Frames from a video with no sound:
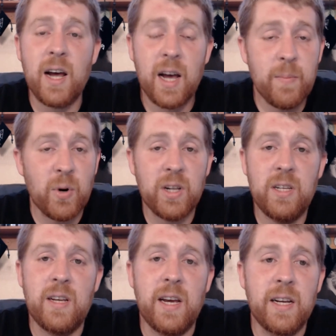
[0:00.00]
I bought
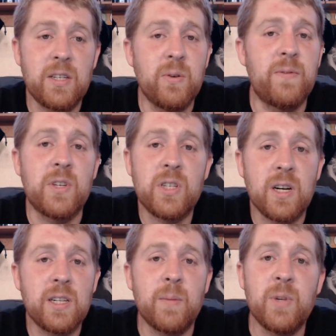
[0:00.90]
the tank, so if it
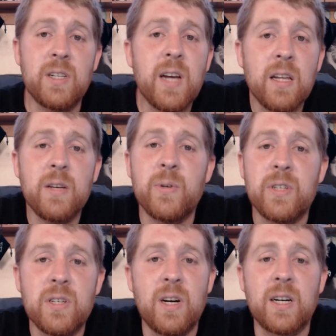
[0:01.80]
sucked, I'm going to tell you it
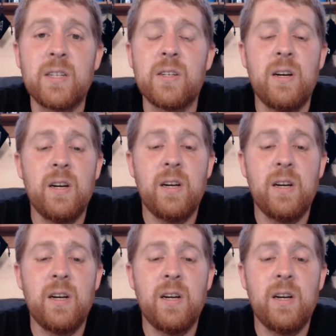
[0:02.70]
sucks.